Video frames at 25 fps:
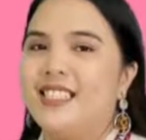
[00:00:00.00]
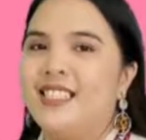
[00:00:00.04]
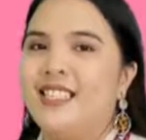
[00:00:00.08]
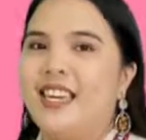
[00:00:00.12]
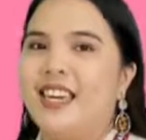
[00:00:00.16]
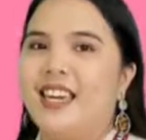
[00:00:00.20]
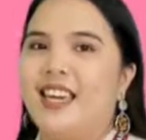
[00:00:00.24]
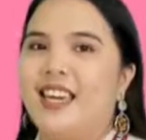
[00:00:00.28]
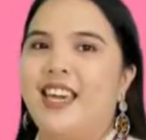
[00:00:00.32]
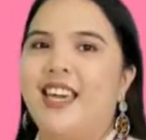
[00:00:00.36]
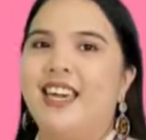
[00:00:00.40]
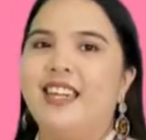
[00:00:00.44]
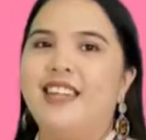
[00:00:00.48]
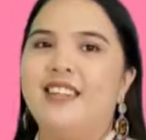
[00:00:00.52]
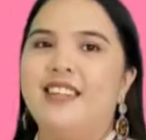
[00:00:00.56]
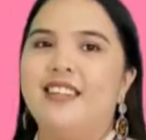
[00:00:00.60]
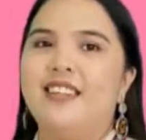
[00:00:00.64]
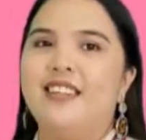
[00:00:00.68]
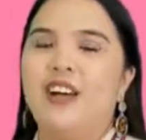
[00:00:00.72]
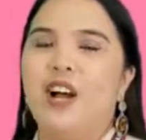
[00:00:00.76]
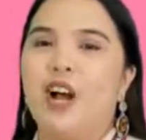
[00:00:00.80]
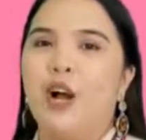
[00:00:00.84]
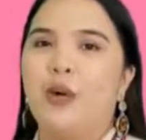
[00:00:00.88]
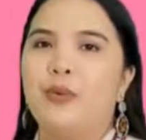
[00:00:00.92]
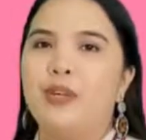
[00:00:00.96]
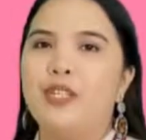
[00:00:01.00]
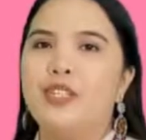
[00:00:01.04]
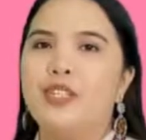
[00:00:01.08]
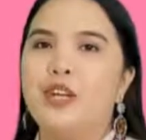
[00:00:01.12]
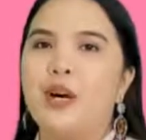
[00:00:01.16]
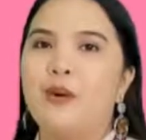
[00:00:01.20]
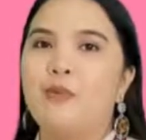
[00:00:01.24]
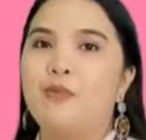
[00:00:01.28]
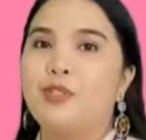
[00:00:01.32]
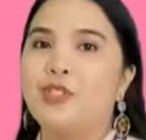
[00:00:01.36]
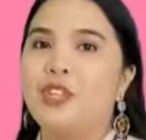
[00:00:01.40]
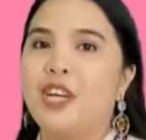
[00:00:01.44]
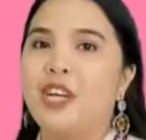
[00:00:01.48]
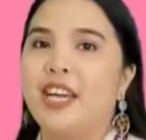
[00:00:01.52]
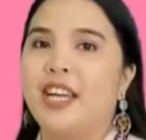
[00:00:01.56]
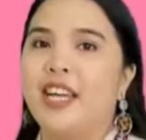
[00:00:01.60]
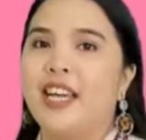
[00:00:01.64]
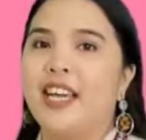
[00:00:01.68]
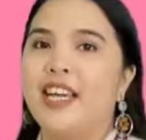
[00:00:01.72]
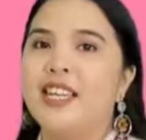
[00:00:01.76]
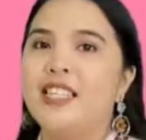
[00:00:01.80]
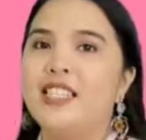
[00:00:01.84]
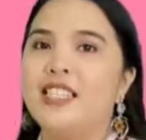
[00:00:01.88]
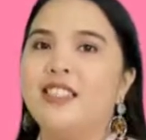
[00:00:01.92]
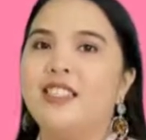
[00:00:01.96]
And our subject
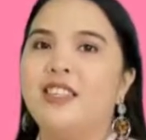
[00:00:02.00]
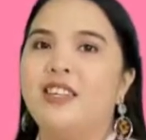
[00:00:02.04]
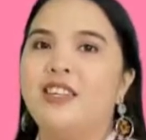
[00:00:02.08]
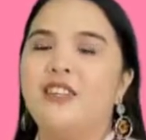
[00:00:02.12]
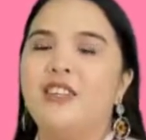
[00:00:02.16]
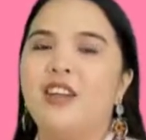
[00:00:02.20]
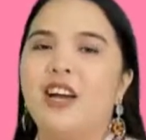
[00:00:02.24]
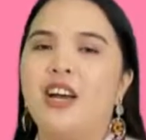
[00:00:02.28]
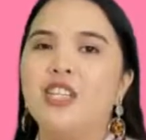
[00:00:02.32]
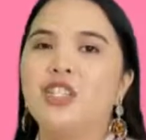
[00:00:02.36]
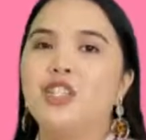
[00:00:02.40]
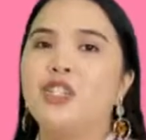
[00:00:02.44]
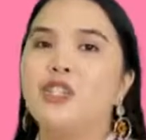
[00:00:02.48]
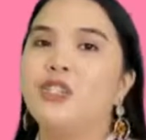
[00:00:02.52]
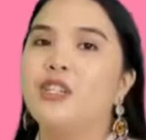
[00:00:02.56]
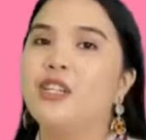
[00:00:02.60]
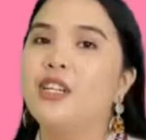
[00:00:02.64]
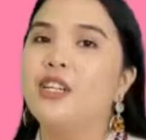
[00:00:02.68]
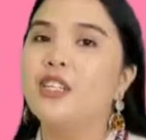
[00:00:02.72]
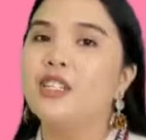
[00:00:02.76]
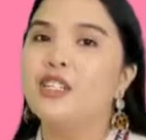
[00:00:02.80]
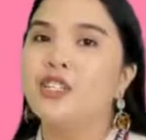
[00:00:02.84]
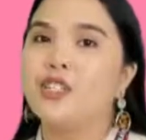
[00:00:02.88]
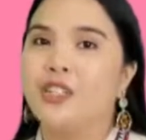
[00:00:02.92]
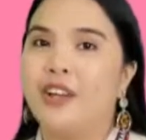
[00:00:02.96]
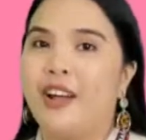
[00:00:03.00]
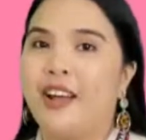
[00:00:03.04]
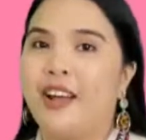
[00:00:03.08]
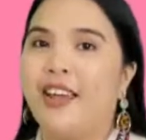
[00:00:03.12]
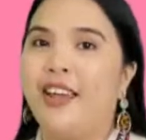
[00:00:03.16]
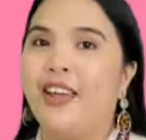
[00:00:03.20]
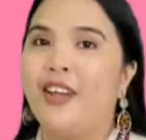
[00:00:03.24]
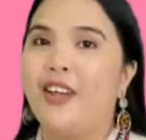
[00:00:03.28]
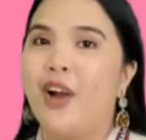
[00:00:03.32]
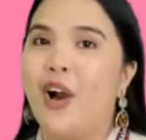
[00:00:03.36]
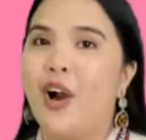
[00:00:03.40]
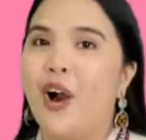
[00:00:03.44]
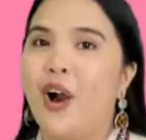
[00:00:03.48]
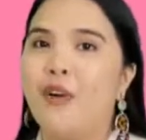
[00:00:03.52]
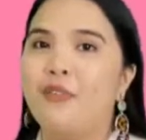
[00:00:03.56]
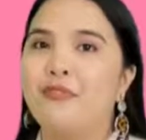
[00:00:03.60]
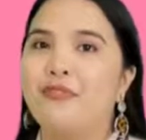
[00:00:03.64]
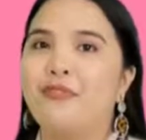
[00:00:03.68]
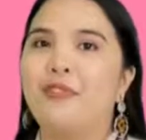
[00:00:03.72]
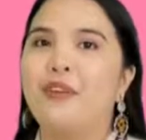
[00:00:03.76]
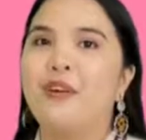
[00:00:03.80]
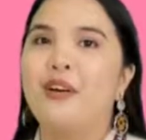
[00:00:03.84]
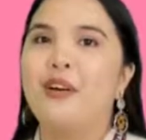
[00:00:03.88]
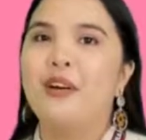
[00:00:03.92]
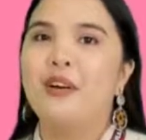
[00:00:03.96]
is the National Shrine of
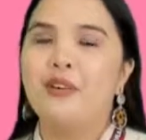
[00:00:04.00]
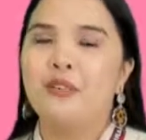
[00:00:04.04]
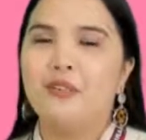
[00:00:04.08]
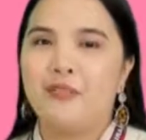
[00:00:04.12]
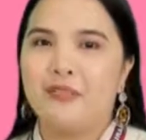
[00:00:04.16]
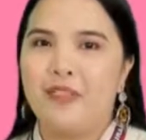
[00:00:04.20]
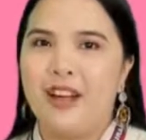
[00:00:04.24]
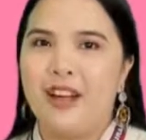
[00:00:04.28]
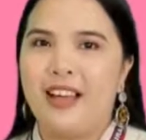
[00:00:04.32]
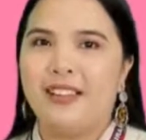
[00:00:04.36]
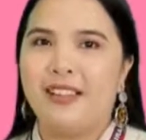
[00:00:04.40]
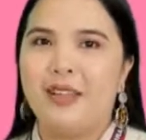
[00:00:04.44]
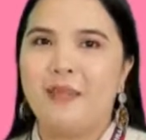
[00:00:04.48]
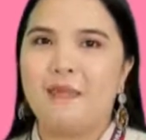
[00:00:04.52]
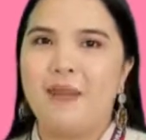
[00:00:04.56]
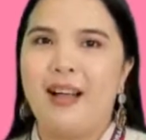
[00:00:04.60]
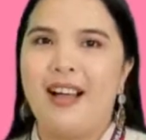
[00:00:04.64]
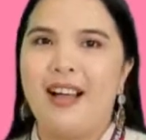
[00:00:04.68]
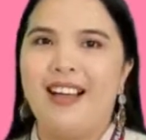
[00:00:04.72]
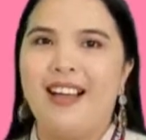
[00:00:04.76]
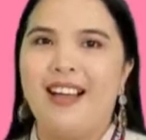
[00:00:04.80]
Fatima.